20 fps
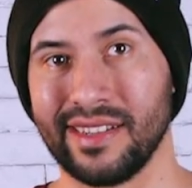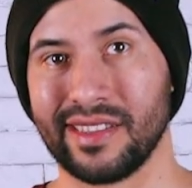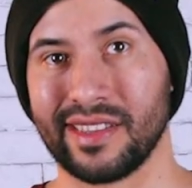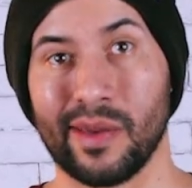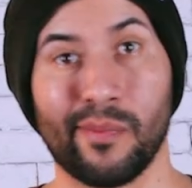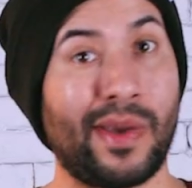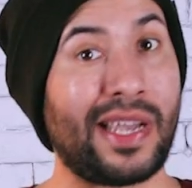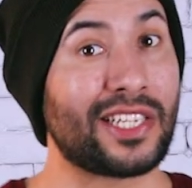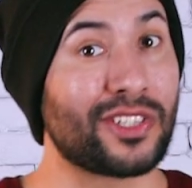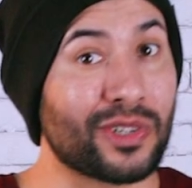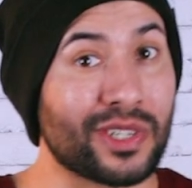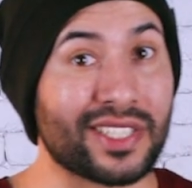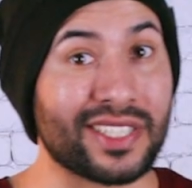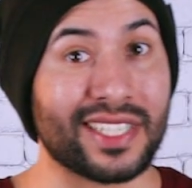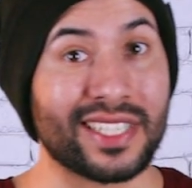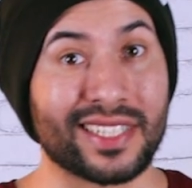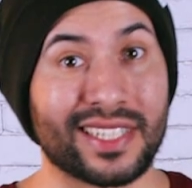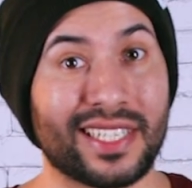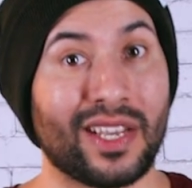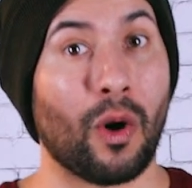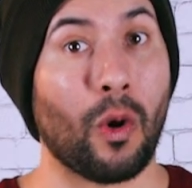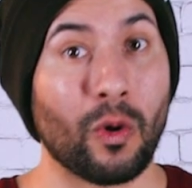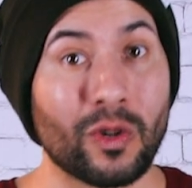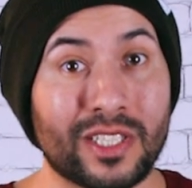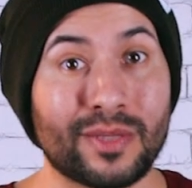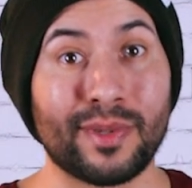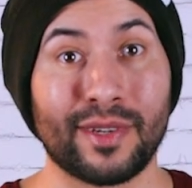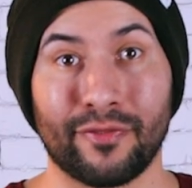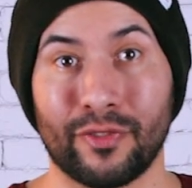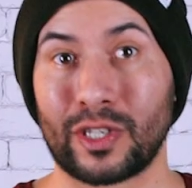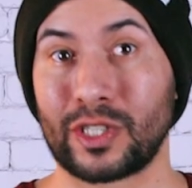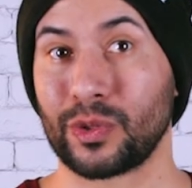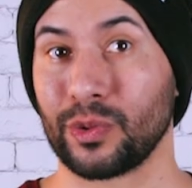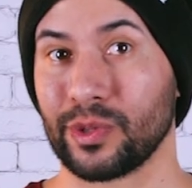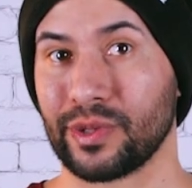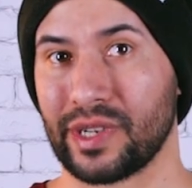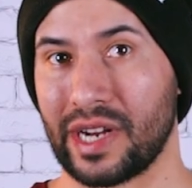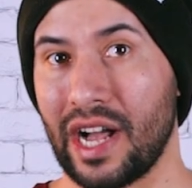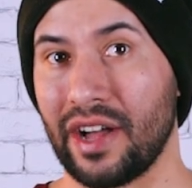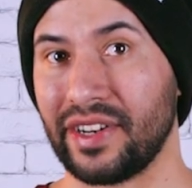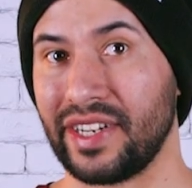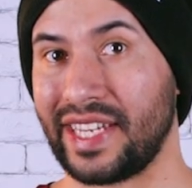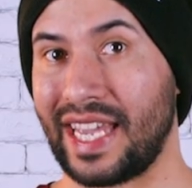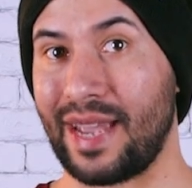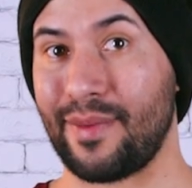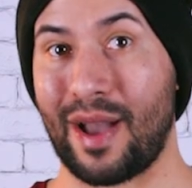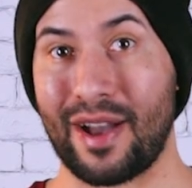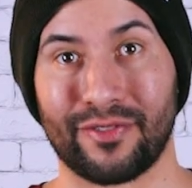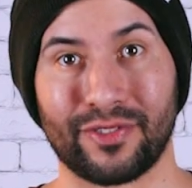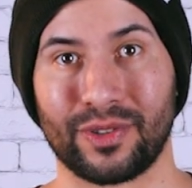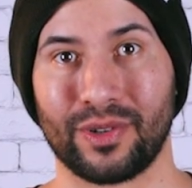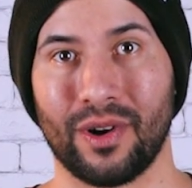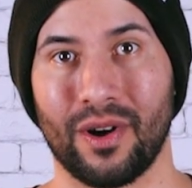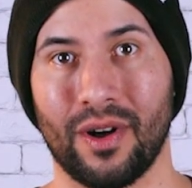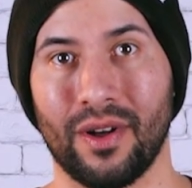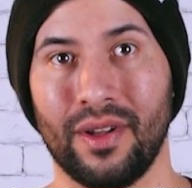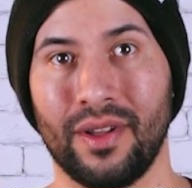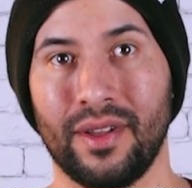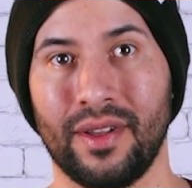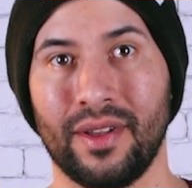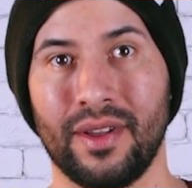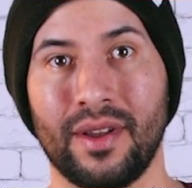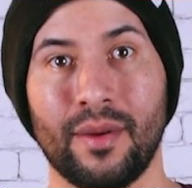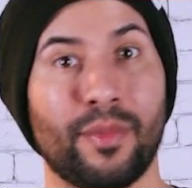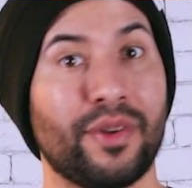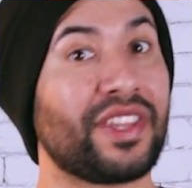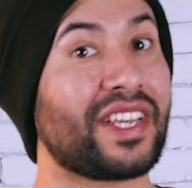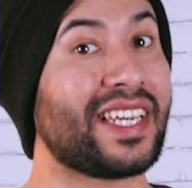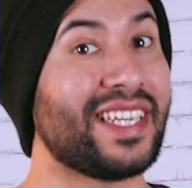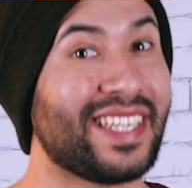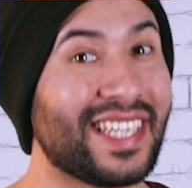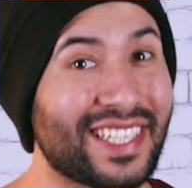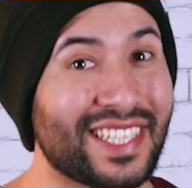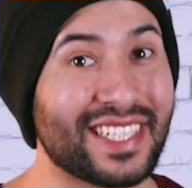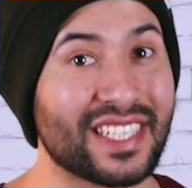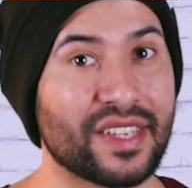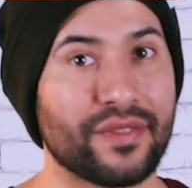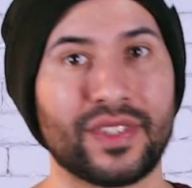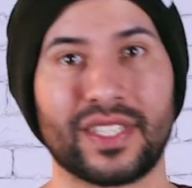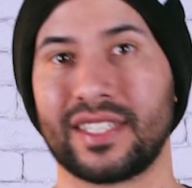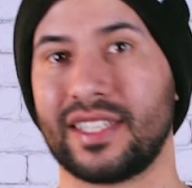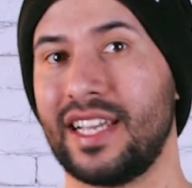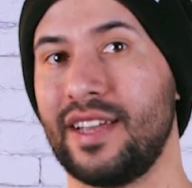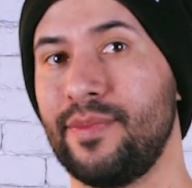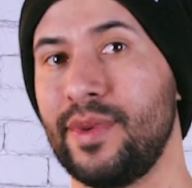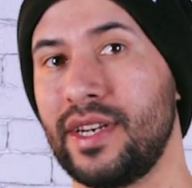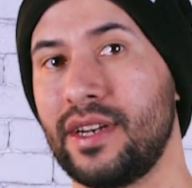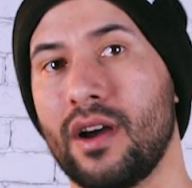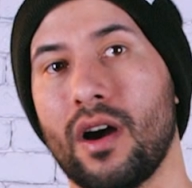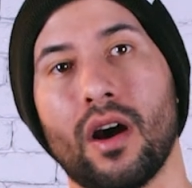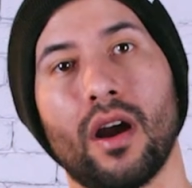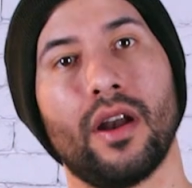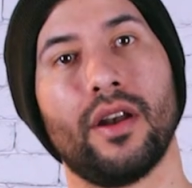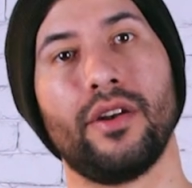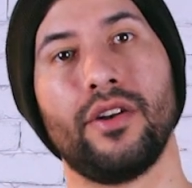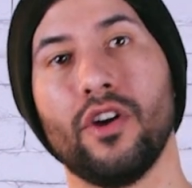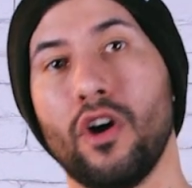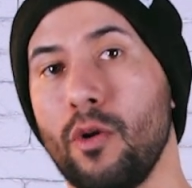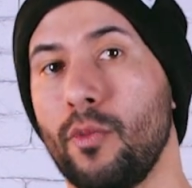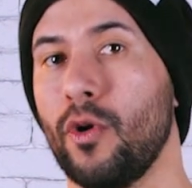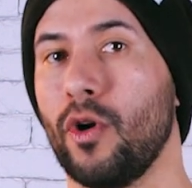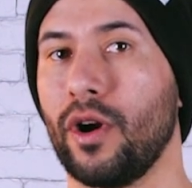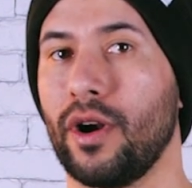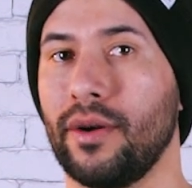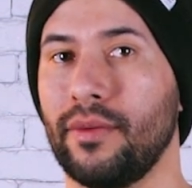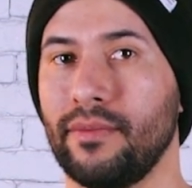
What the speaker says: The Matrix is the ultimate virtual reality game after all. But the conditions of enslavement are no more,